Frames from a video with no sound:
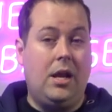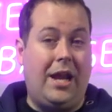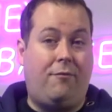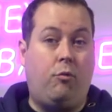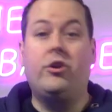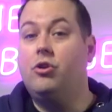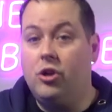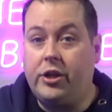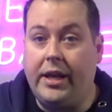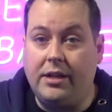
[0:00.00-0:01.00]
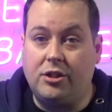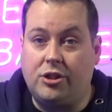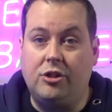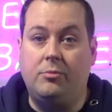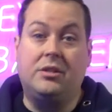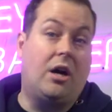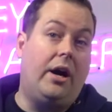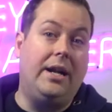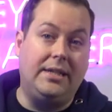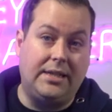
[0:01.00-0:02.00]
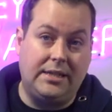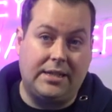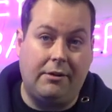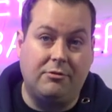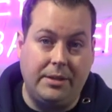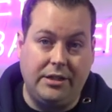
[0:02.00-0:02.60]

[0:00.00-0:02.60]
If what you're looking to do is highly detailed